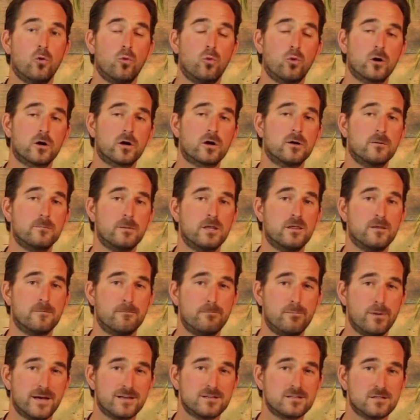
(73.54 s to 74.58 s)
what are gonna be the
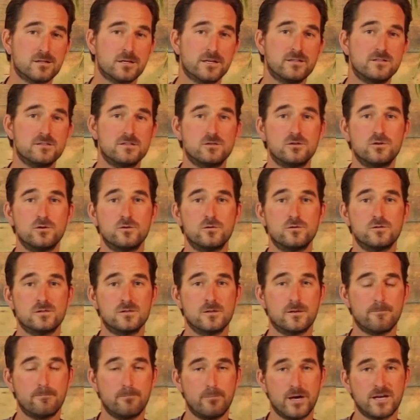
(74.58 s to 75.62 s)
best lights to use
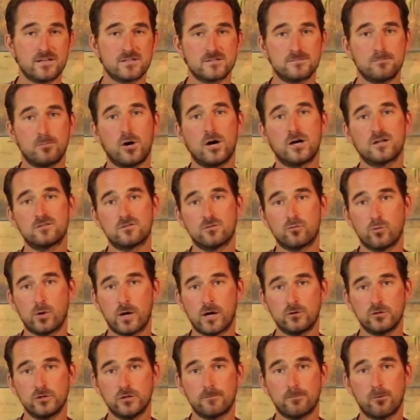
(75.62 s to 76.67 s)
and the best spots
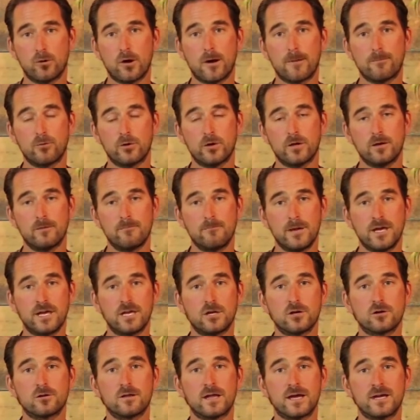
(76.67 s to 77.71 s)
around your property to
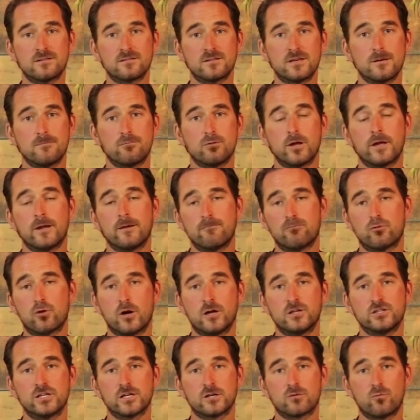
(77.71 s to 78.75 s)
make your landscape lighting
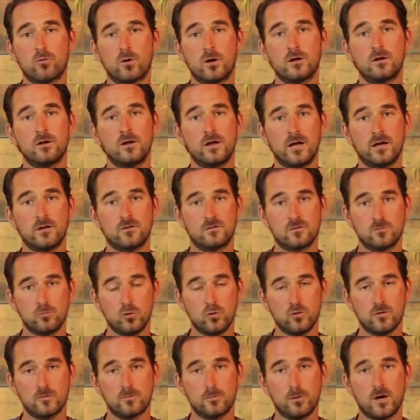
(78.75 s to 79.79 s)
project run as
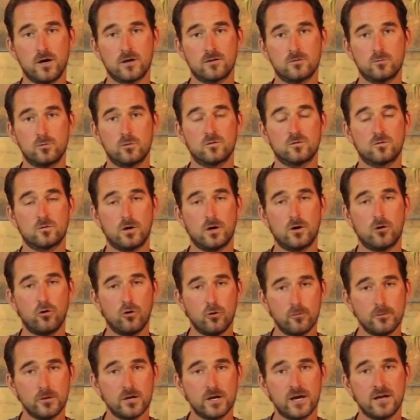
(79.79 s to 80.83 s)
smooth as possible. So I
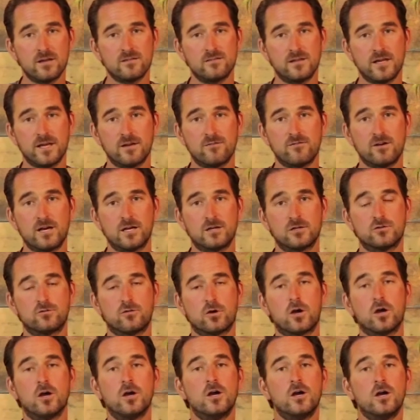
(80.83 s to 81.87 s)
hope you guys take advantage of
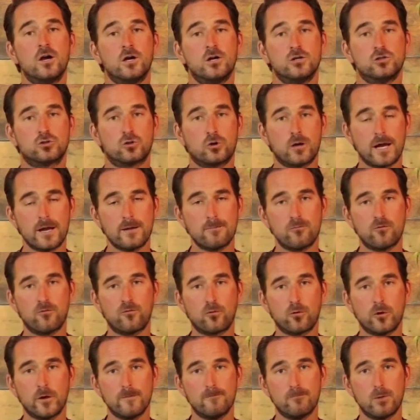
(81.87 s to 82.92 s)
our Try it
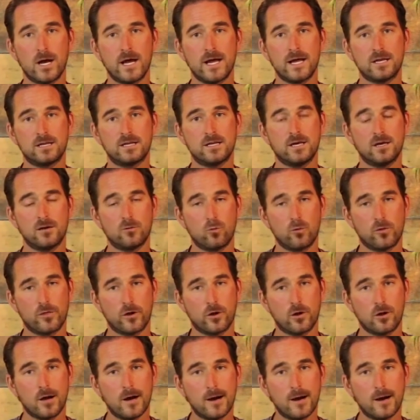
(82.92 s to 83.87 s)
before you buy it kit with our